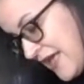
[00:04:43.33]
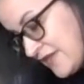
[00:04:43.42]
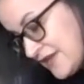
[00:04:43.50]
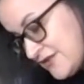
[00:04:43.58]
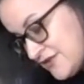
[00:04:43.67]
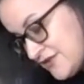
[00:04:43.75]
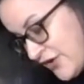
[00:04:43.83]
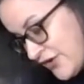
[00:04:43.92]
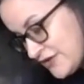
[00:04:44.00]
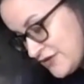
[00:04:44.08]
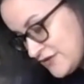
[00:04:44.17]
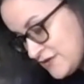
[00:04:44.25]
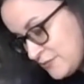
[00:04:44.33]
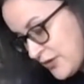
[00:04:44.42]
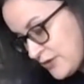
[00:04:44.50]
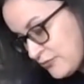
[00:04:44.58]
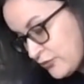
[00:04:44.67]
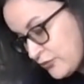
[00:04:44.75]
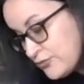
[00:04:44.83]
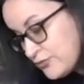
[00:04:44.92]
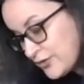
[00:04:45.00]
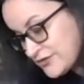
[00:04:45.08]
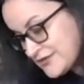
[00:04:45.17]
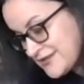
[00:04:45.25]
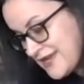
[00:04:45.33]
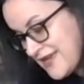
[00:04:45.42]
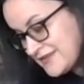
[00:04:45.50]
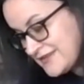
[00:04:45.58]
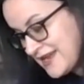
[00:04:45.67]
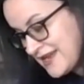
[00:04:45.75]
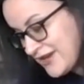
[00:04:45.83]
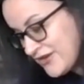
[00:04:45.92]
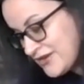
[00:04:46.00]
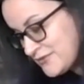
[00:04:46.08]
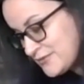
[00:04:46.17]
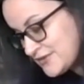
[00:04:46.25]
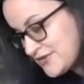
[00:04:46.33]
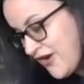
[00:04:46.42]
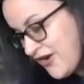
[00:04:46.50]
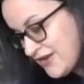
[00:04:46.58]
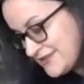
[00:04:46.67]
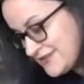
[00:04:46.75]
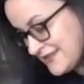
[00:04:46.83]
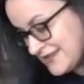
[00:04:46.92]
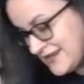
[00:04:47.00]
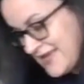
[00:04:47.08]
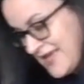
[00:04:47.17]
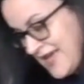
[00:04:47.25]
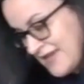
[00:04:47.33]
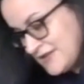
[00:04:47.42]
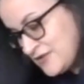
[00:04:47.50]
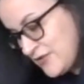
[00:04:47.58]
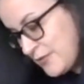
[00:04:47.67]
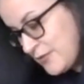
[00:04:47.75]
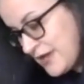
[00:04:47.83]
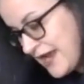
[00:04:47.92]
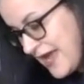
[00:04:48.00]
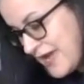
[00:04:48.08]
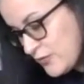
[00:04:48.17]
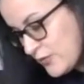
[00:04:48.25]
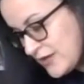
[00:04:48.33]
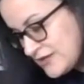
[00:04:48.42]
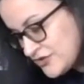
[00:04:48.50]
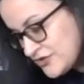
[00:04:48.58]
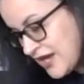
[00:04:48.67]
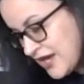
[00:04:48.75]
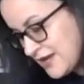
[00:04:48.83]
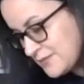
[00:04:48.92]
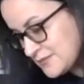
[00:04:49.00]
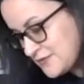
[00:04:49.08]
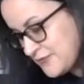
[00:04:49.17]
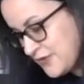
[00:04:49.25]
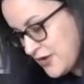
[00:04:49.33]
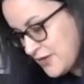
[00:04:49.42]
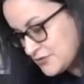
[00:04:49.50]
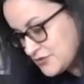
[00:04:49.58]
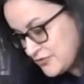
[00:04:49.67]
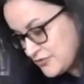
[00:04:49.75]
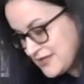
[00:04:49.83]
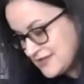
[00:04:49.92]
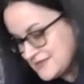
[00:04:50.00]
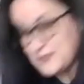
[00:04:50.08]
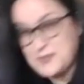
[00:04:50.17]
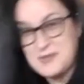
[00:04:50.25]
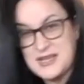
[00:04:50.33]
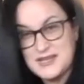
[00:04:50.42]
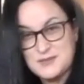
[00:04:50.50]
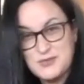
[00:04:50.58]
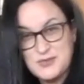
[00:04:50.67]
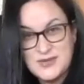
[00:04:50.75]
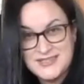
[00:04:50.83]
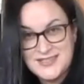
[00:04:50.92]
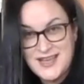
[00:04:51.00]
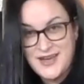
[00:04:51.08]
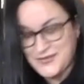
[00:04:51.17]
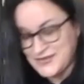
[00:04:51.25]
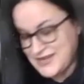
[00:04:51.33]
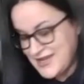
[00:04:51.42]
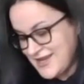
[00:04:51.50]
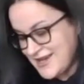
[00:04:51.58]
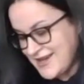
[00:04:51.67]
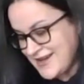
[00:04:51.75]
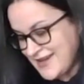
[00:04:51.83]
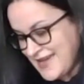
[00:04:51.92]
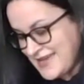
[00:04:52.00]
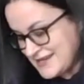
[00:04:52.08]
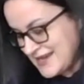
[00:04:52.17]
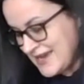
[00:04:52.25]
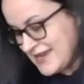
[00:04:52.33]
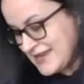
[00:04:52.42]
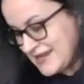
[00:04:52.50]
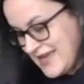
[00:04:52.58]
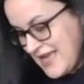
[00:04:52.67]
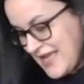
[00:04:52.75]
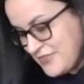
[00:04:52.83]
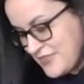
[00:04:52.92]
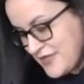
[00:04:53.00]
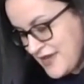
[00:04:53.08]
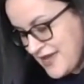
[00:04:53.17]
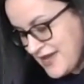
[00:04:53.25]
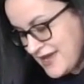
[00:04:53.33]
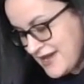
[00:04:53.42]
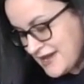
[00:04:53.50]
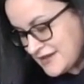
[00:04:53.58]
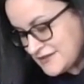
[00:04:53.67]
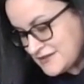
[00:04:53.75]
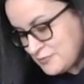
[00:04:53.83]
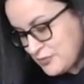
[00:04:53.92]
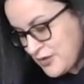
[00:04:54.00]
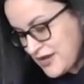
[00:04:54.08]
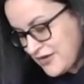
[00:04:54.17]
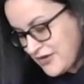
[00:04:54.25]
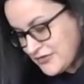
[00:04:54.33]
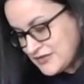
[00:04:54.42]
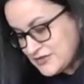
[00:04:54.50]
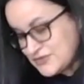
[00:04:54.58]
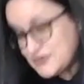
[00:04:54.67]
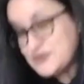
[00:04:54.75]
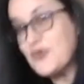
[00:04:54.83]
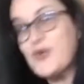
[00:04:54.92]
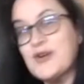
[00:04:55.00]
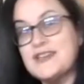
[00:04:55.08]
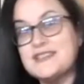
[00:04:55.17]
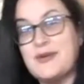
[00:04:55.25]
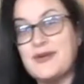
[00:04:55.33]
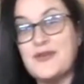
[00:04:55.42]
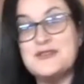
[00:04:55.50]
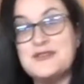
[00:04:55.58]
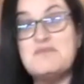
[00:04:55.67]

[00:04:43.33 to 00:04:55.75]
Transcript: they started to spread rumors that the area was haunted. And so they would hang wind chimes from trees that would make a spooky sound at night. And they spread all these stories about all these